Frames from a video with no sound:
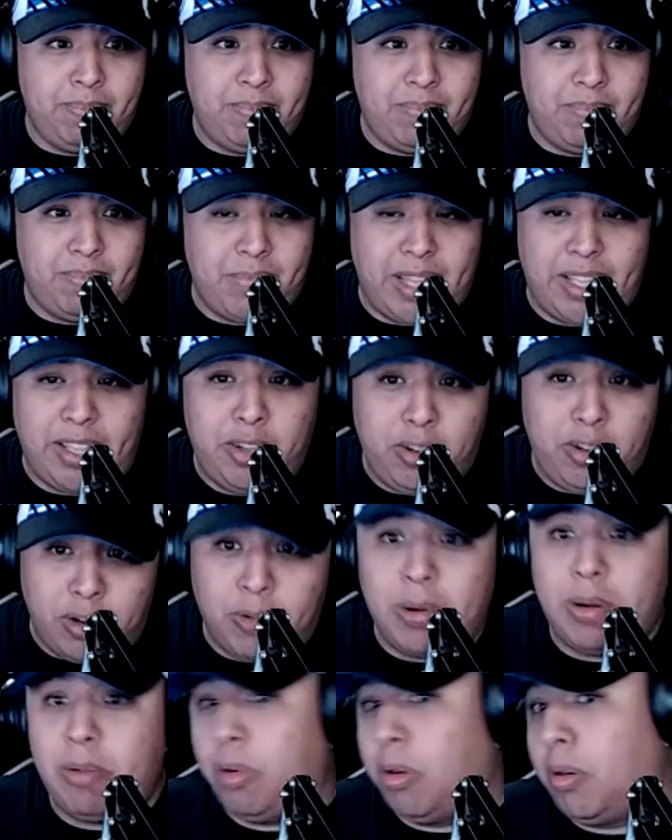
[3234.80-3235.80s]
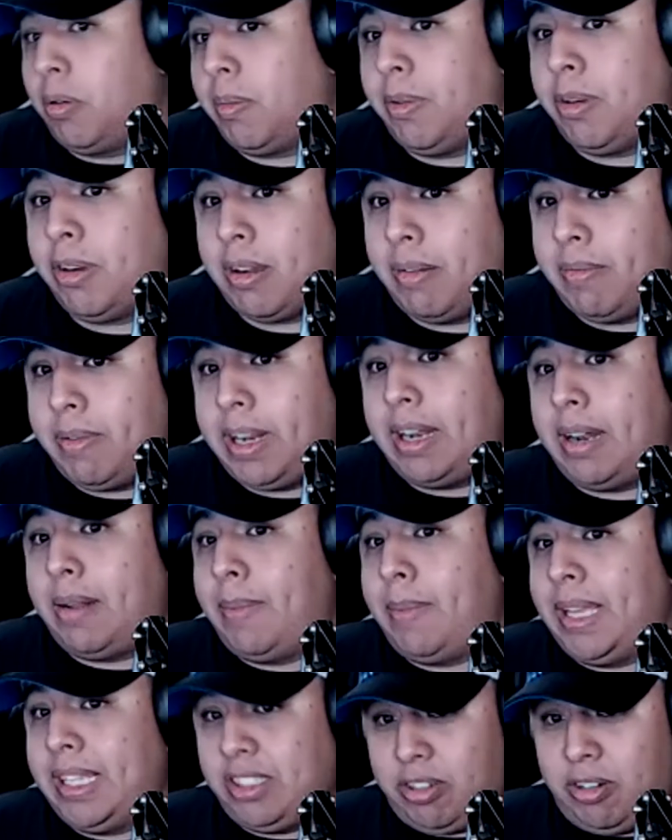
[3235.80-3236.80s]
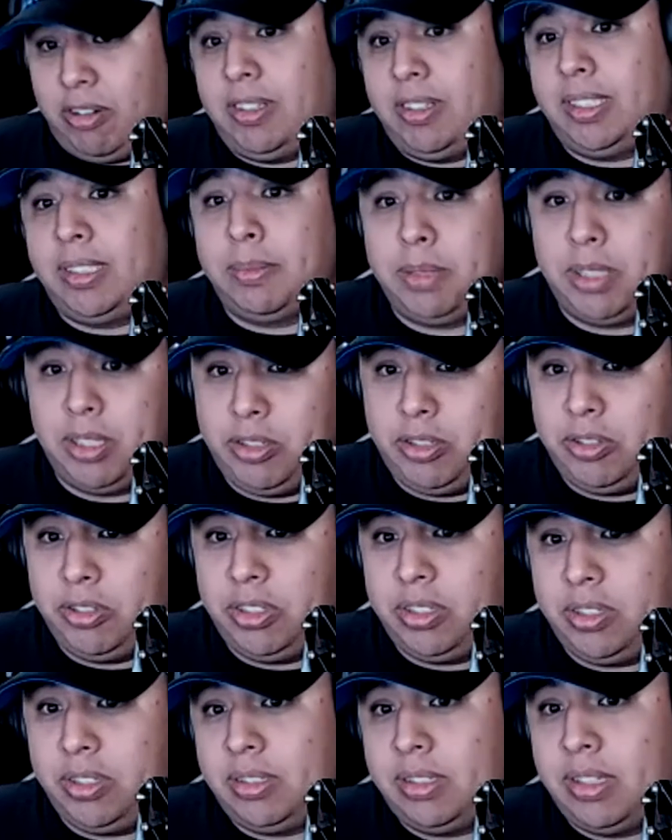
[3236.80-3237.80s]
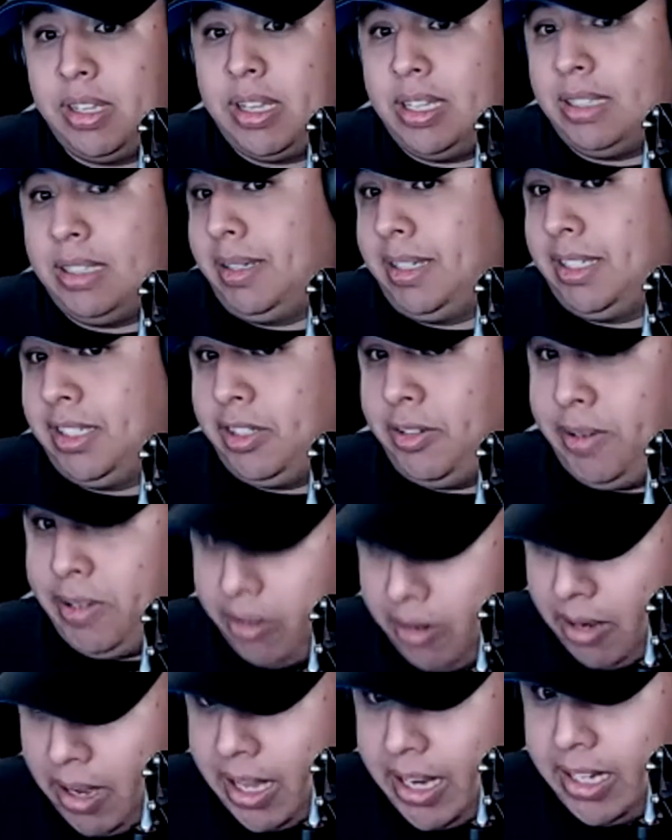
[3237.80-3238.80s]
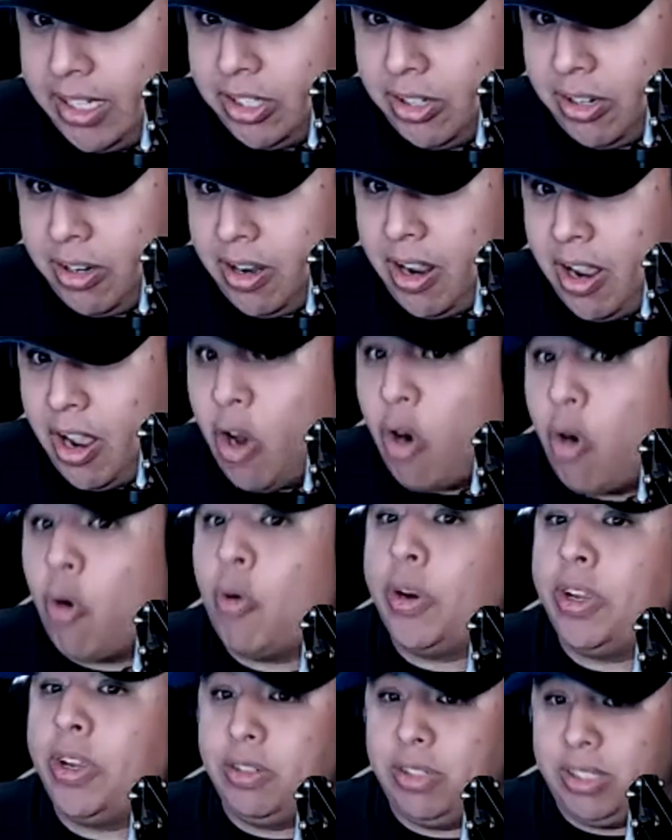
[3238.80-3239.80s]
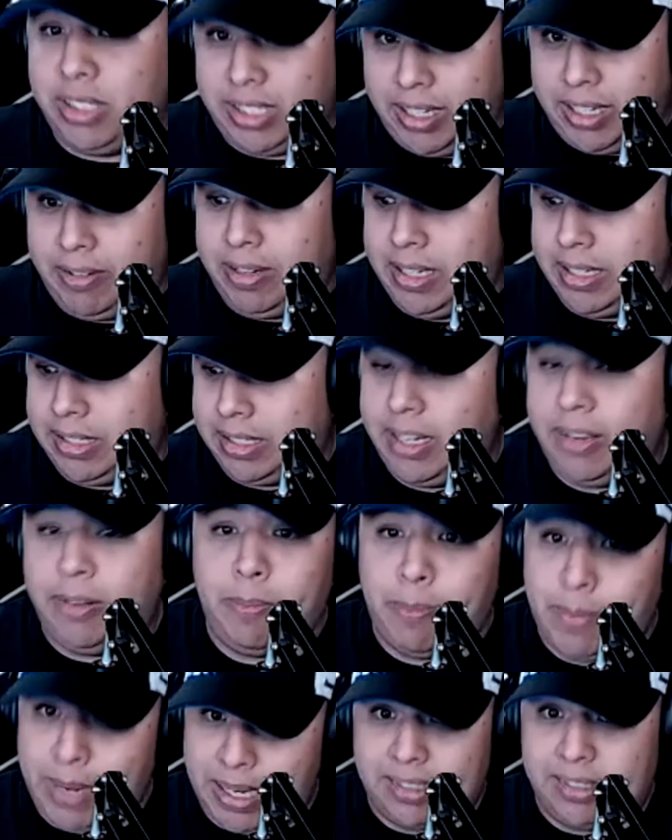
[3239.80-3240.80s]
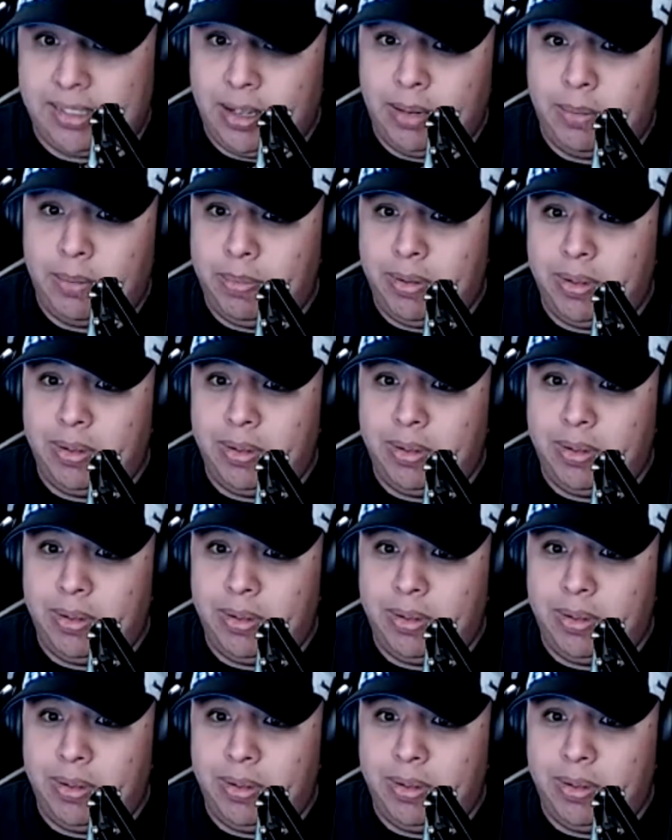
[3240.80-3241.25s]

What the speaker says: And when Wilmer Cabrera makes early substitutions, is because you either got injured or you seriously messed up.